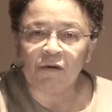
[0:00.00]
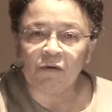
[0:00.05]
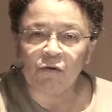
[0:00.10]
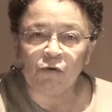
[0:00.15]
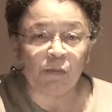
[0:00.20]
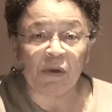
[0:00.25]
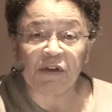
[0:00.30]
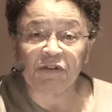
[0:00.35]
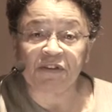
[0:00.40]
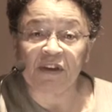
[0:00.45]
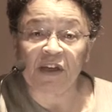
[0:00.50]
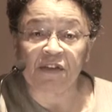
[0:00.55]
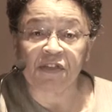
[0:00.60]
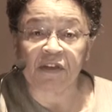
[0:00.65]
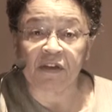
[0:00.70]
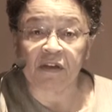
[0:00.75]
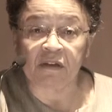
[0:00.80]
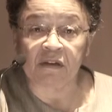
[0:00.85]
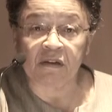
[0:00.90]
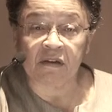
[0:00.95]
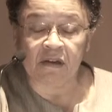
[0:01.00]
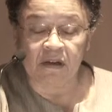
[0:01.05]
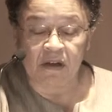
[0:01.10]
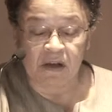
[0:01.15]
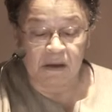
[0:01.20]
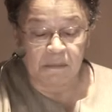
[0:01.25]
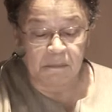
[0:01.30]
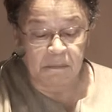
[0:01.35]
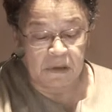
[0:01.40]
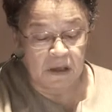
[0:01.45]
almost nothing
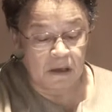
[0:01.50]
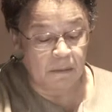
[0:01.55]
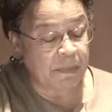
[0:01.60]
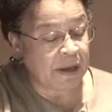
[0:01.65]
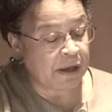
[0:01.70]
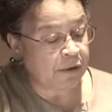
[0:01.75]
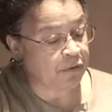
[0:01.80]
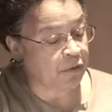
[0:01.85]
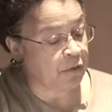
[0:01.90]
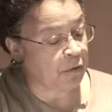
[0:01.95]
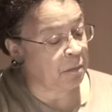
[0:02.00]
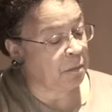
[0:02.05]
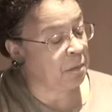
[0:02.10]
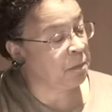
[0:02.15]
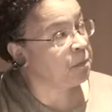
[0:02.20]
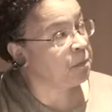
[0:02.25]
um, about them.